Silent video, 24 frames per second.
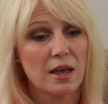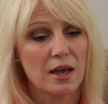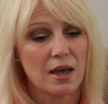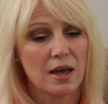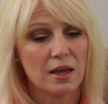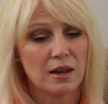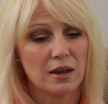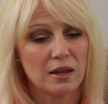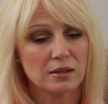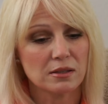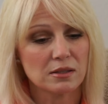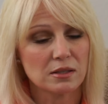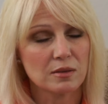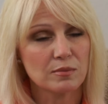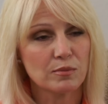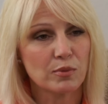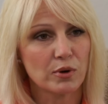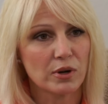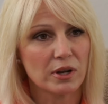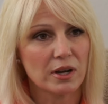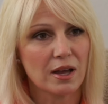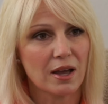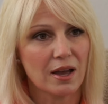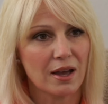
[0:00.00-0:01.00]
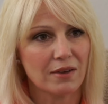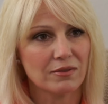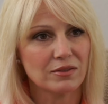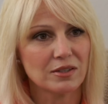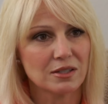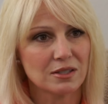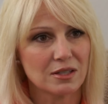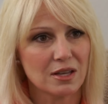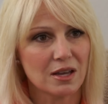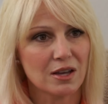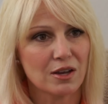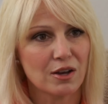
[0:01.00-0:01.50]
And at some point I have to
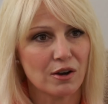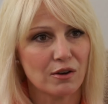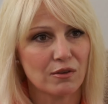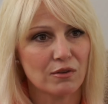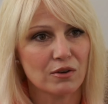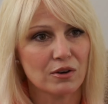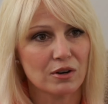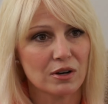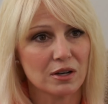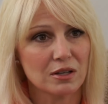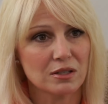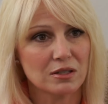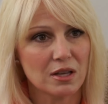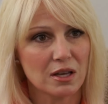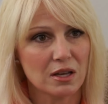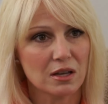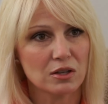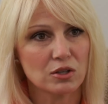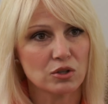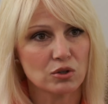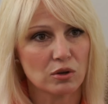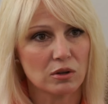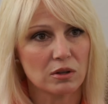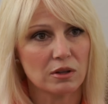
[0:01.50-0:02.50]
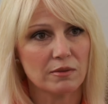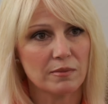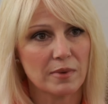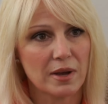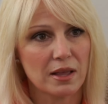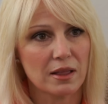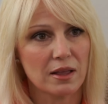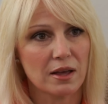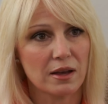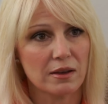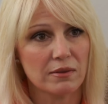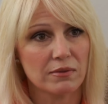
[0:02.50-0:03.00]
take over and take control of my
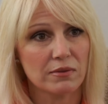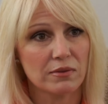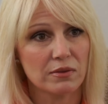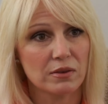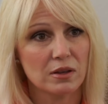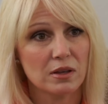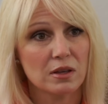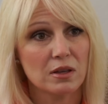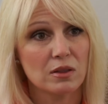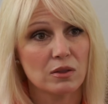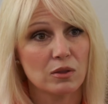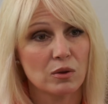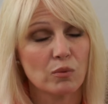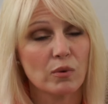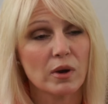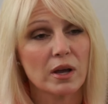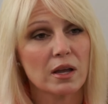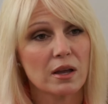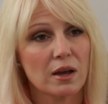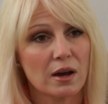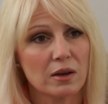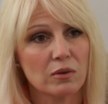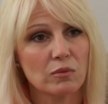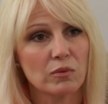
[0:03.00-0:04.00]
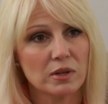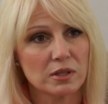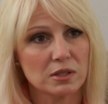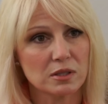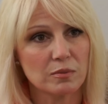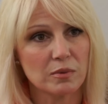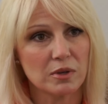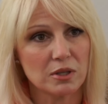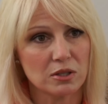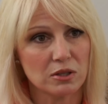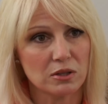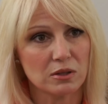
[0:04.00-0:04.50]
life the way God wants
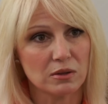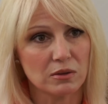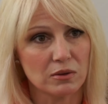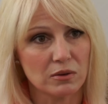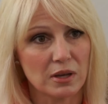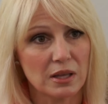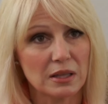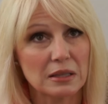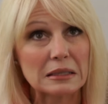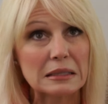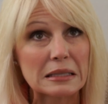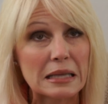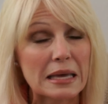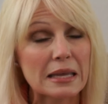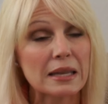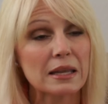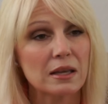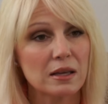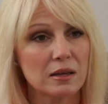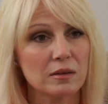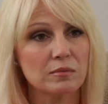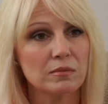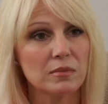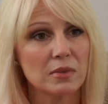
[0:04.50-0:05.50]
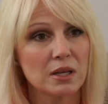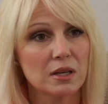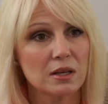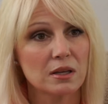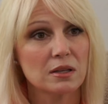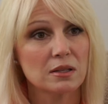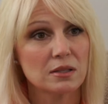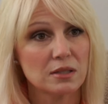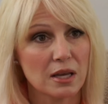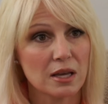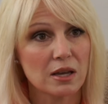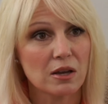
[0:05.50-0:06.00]
me to, and let him
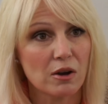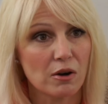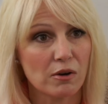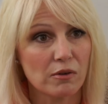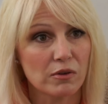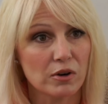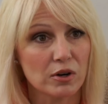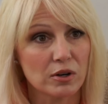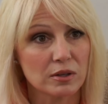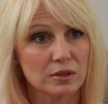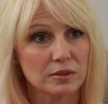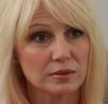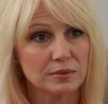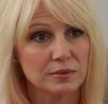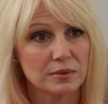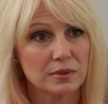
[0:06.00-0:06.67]
take over.